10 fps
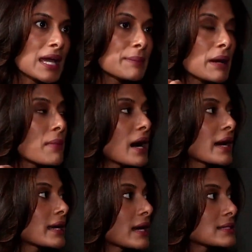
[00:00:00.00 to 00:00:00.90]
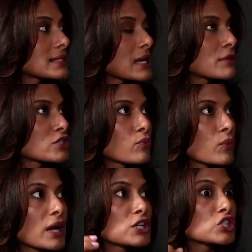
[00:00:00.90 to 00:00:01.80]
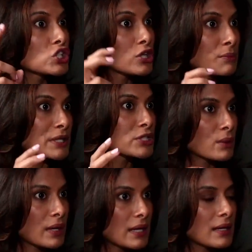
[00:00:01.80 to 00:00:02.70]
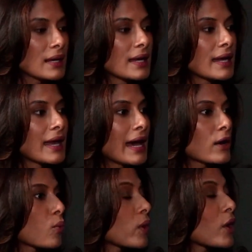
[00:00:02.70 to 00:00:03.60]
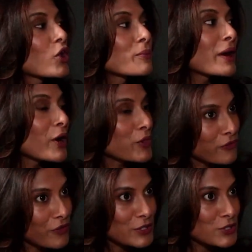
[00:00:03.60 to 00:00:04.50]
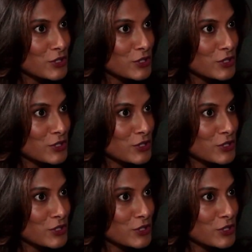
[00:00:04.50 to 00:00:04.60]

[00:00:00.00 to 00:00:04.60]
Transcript: In my mind, I had this image of what I should be doing and what all of my other friends